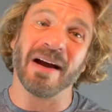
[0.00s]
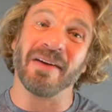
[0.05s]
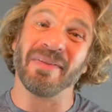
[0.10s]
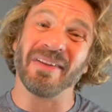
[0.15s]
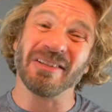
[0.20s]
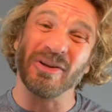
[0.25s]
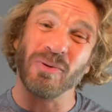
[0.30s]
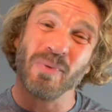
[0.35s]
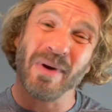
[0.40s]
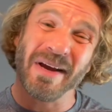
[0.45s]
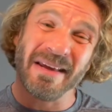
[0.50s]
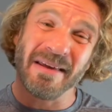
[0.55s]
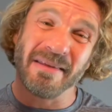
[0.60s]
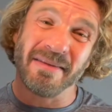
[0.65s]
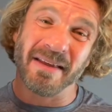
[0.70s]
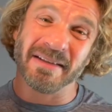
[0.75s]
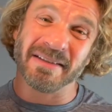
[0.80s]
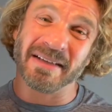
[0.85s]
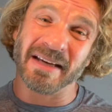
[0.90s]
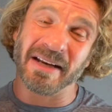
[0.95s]
On the
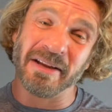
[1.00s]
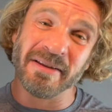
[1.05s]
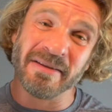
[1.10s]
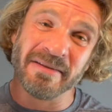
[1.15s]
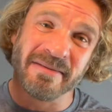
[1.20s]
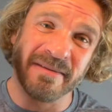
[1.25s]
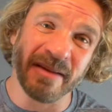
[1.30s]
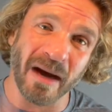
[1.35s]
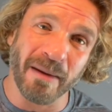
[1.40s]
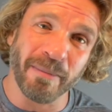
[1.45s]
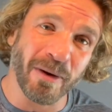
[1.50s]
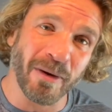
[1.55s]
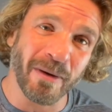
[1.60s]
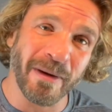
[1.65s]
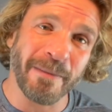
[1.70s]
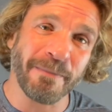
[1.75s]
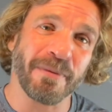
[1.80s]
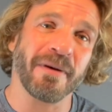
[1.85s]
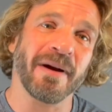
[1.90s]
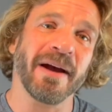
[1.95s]
20th, it's going to double
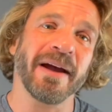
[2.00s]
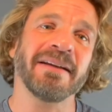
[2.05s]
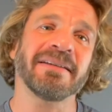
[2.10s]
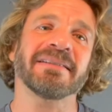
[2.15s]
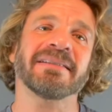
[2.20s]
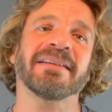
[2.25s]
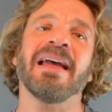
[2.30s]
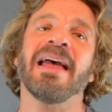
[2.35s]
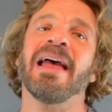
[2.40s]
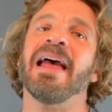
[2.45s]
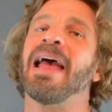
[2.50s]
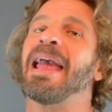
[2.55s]
in price.